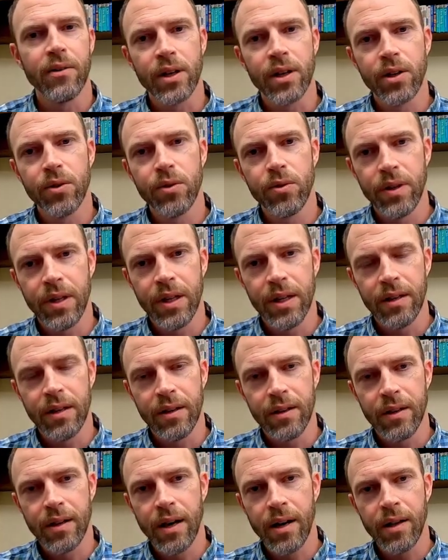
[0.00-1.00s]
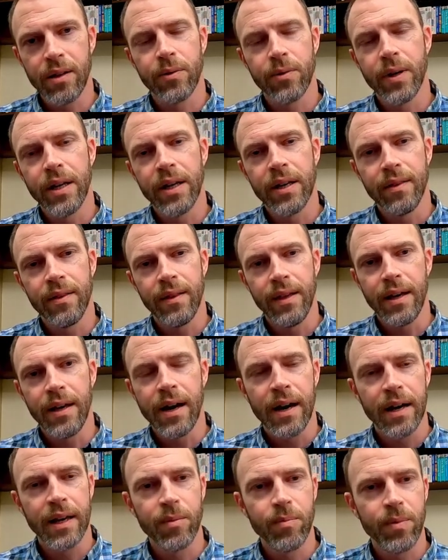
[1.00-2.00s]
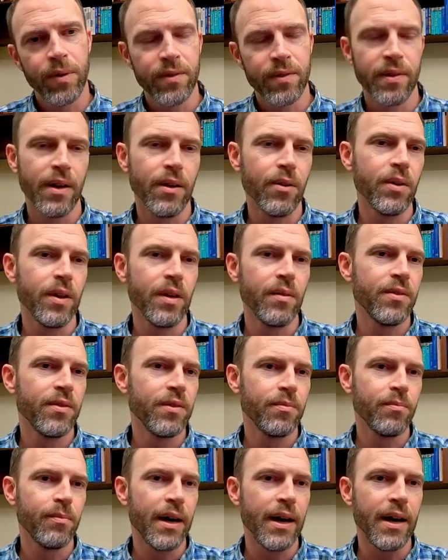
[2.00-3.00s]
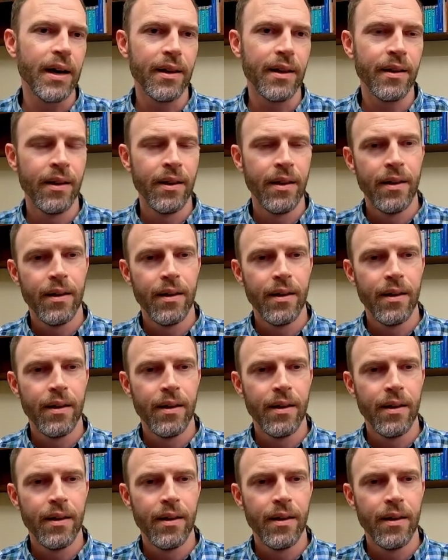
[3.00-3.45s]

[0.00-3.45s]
including coloring the occupants not only by